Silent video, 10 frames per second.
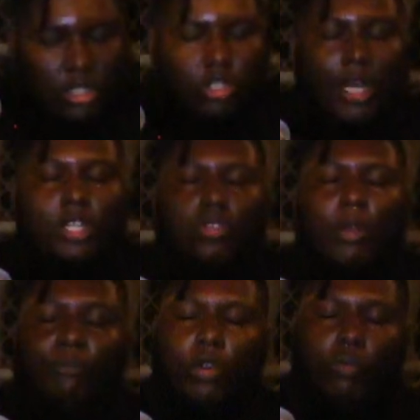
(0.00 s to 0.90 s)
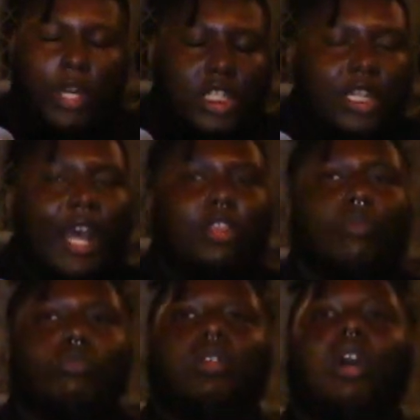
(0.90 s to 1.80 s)
strange drip fruition at
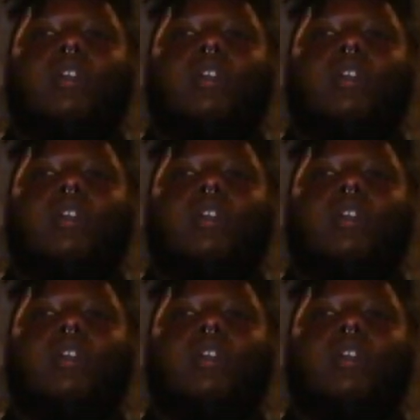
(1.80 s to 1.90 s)
the root